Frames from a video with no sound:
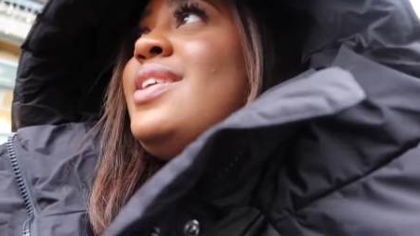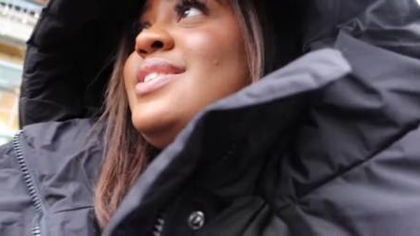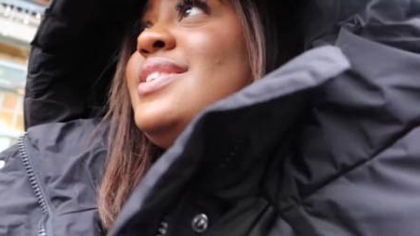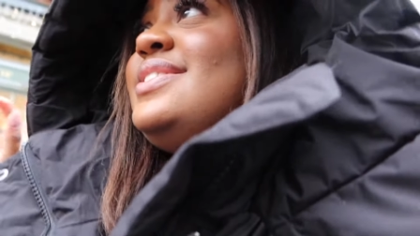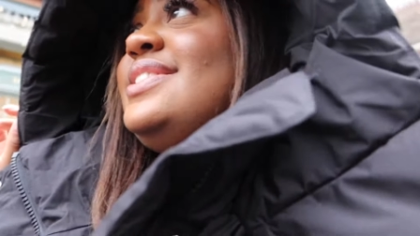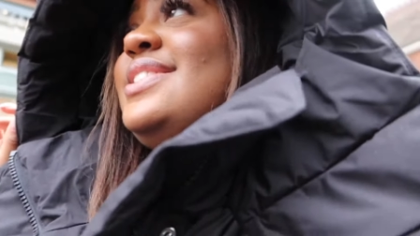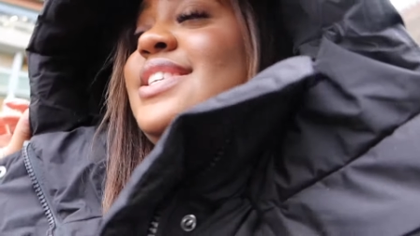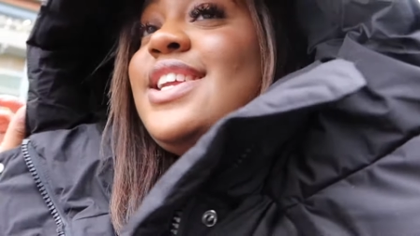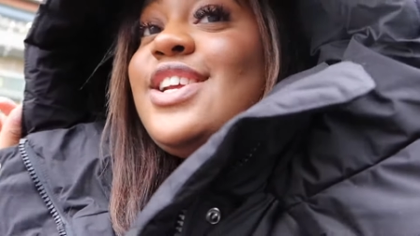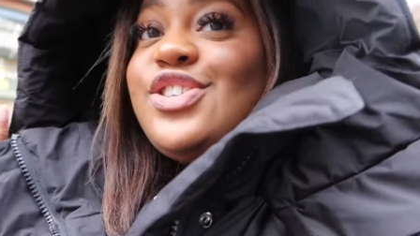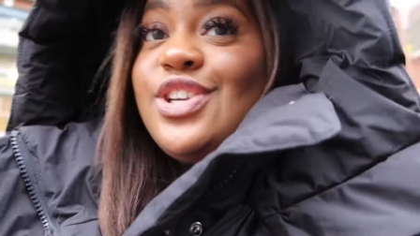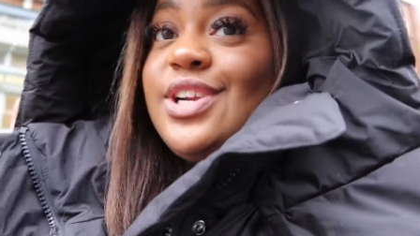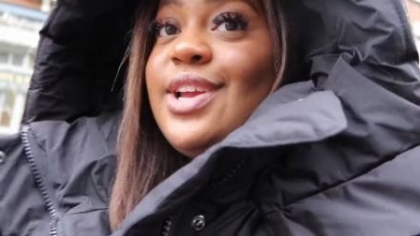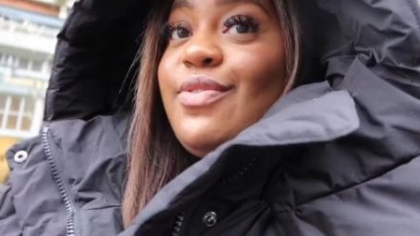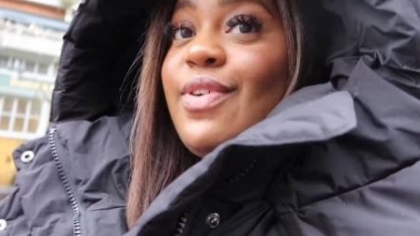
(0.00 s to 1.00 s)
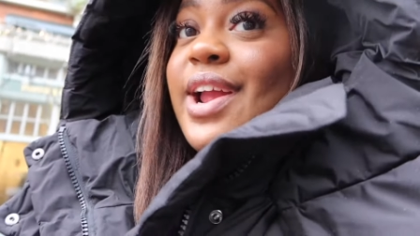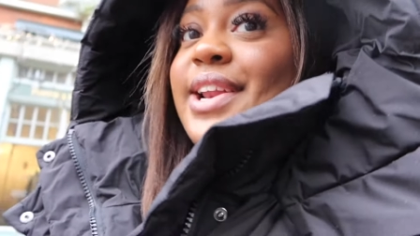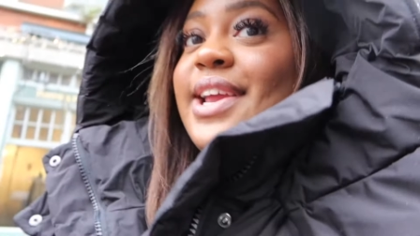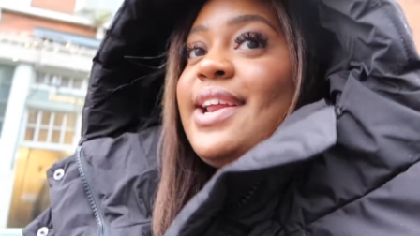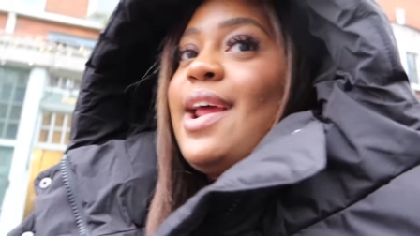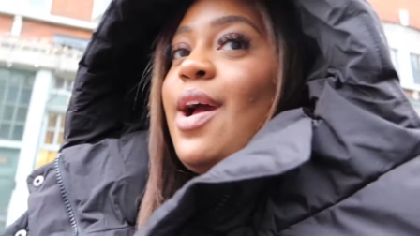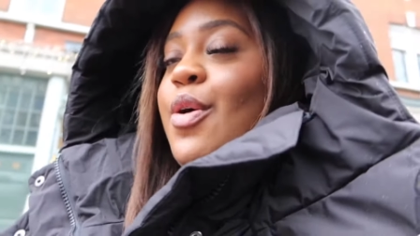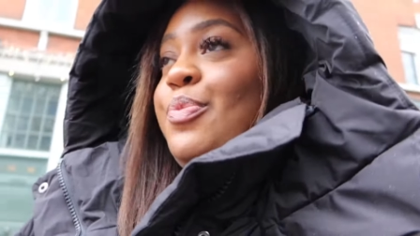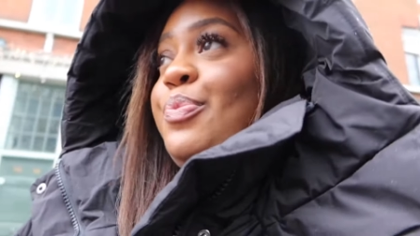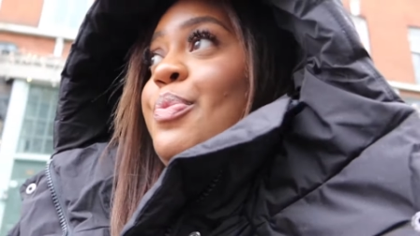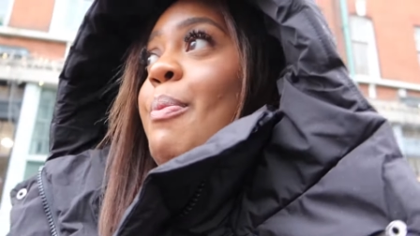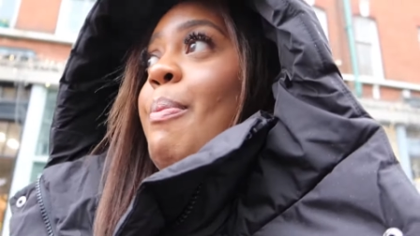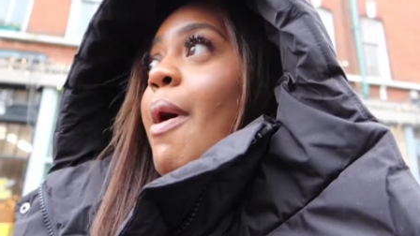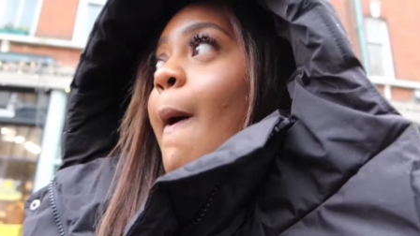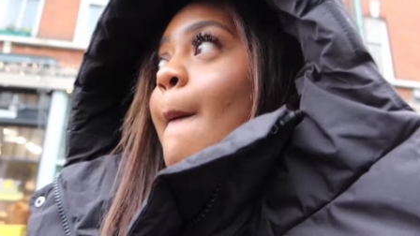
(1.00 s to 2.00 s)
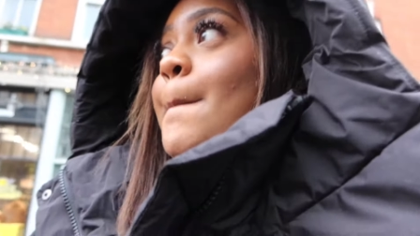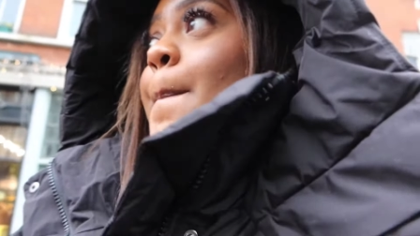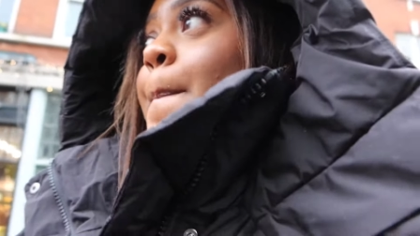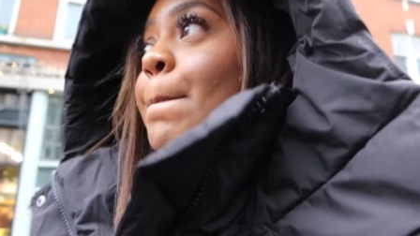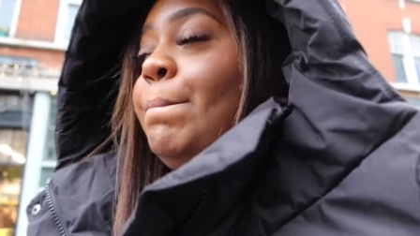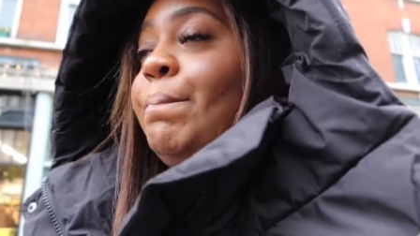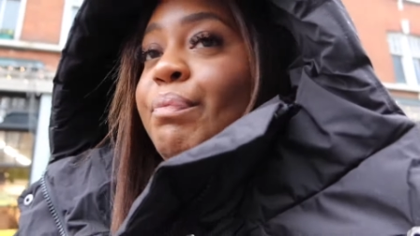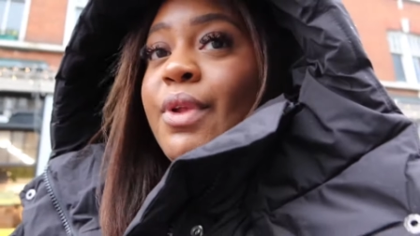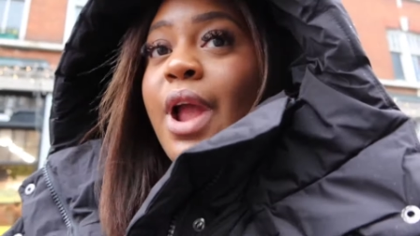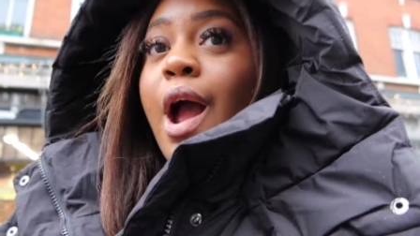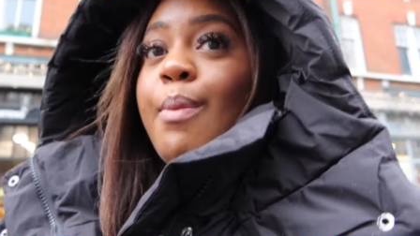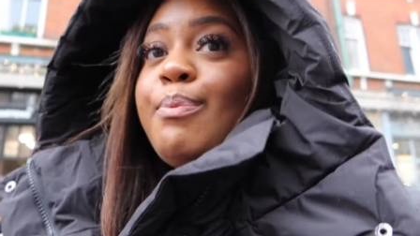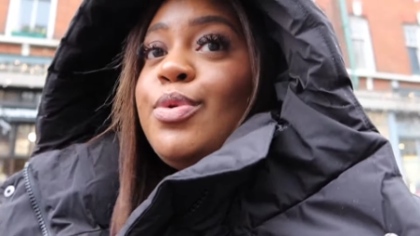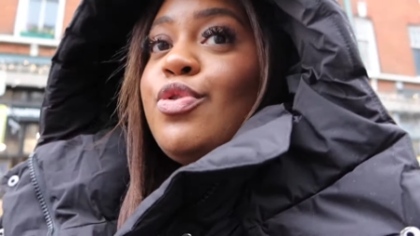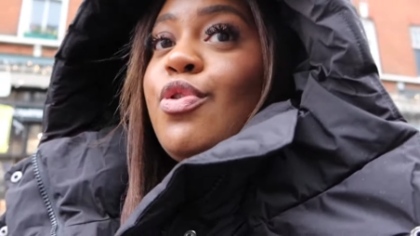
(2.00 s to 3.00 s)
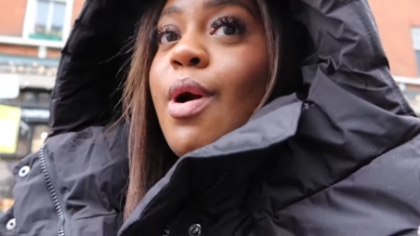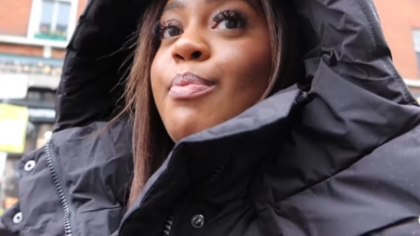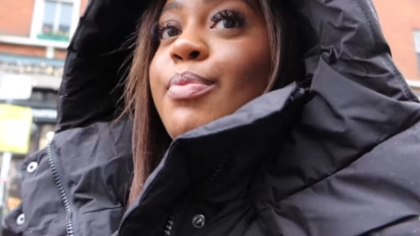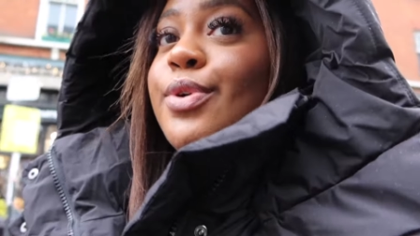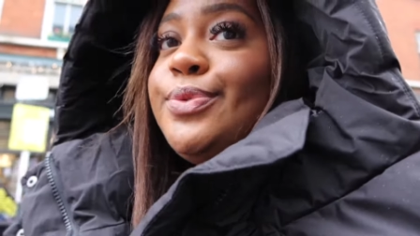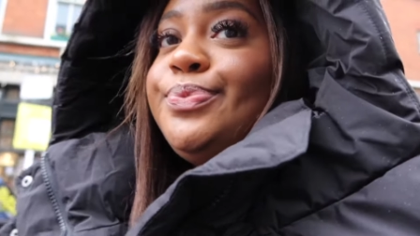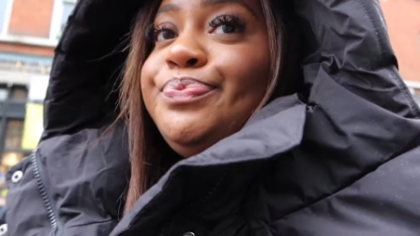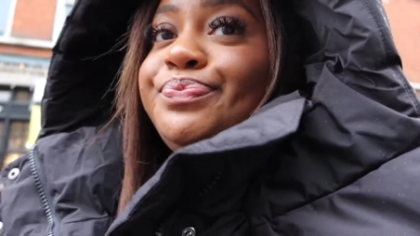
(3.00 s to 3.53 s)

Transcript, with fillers: It's literally raining now. But humble crumble,